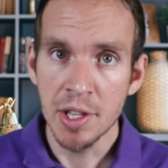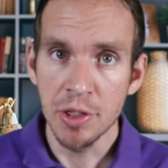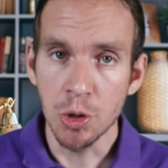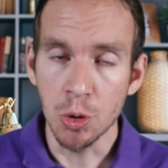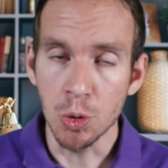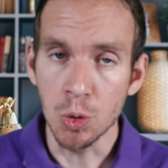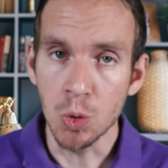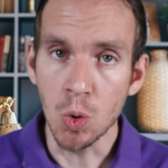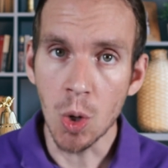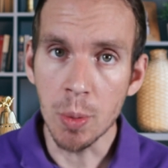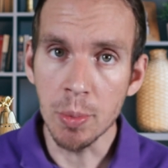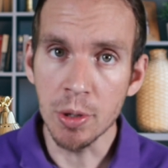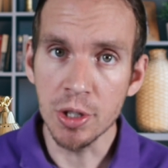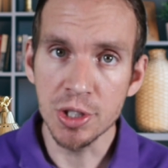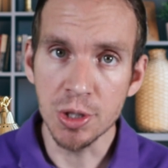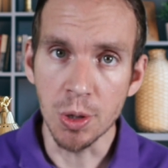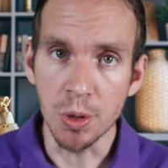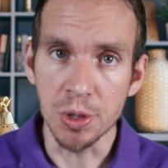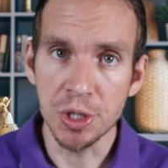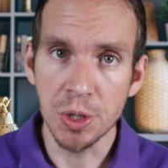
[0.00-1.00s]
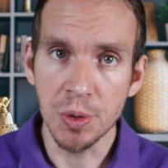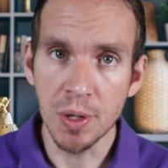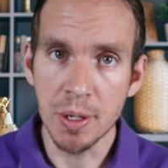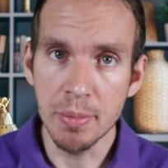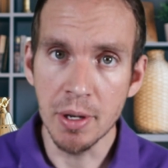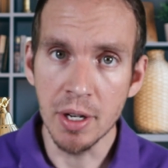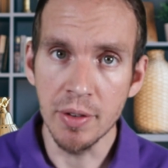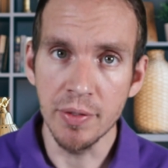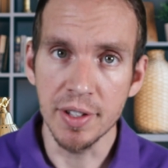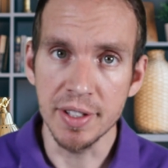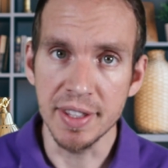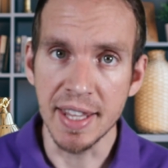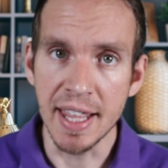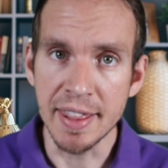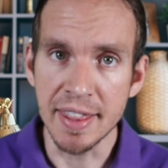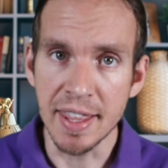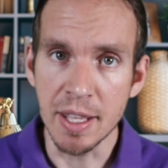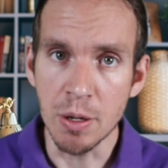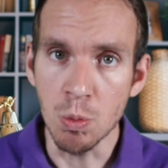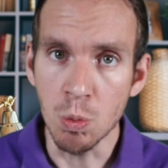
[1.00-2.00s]
their normal Social Security benefit
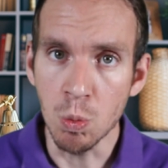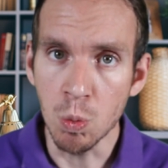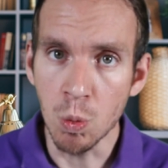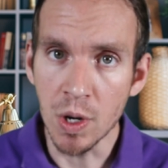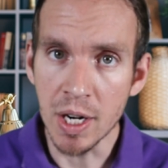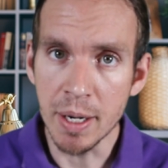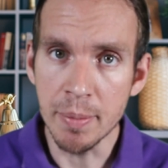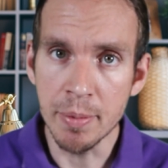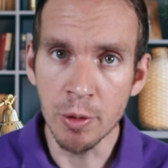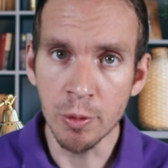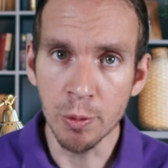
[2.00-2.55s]
that they would have